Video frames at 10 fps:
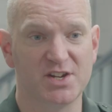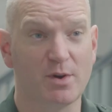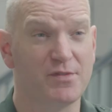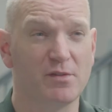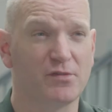I
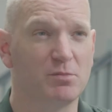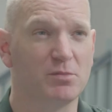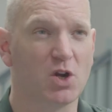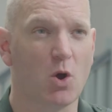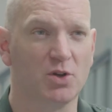do everything
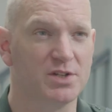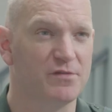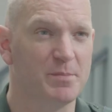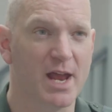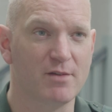from
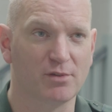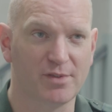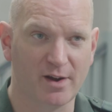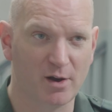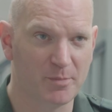cognitive behavioural
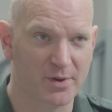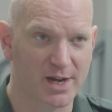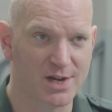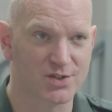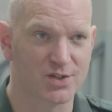
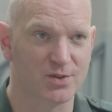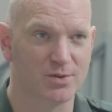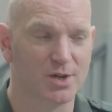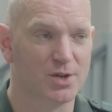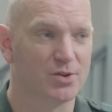therapy to
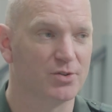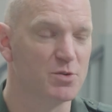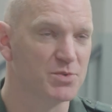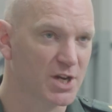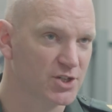
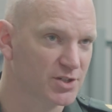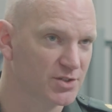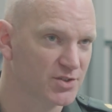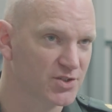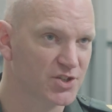group
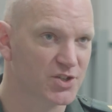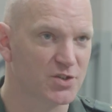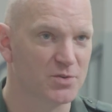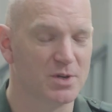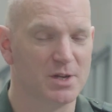sessions to
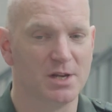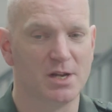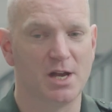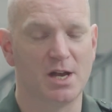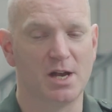
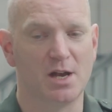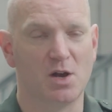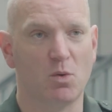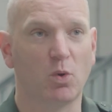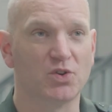
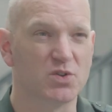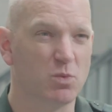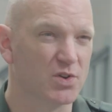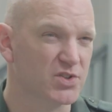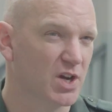
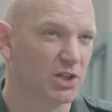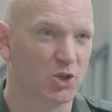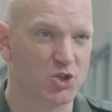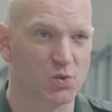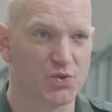one-to-one
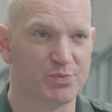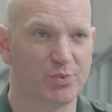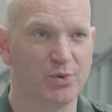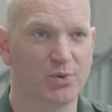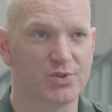psychological
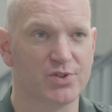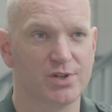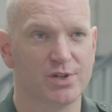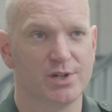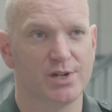support,
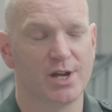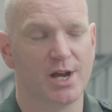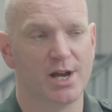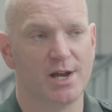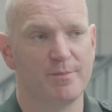
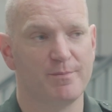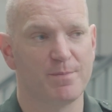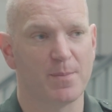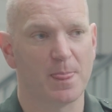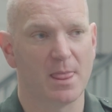
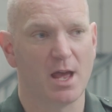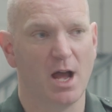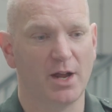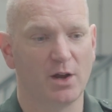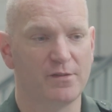
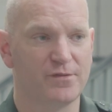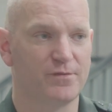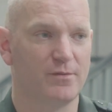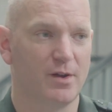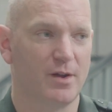and I've
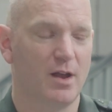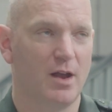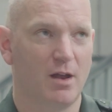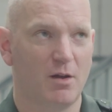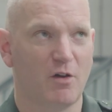
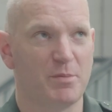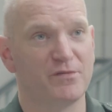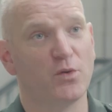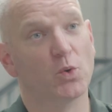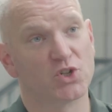been
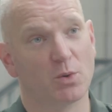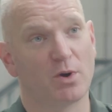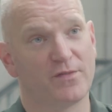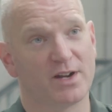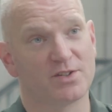fortunate
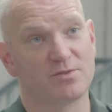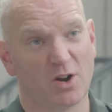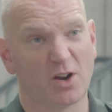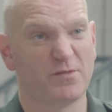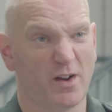where
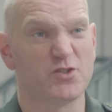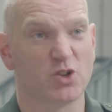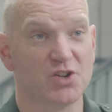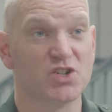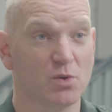I've
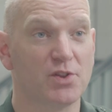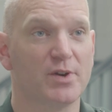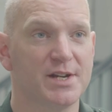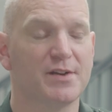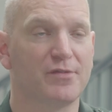tried two or
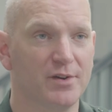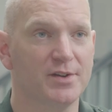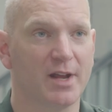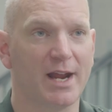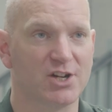three
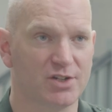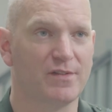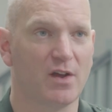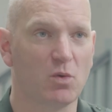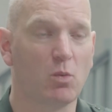different and actually
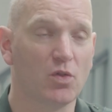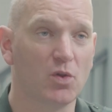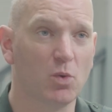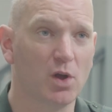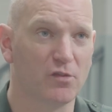found the one
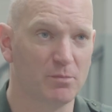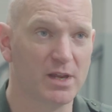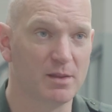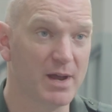that worked for me the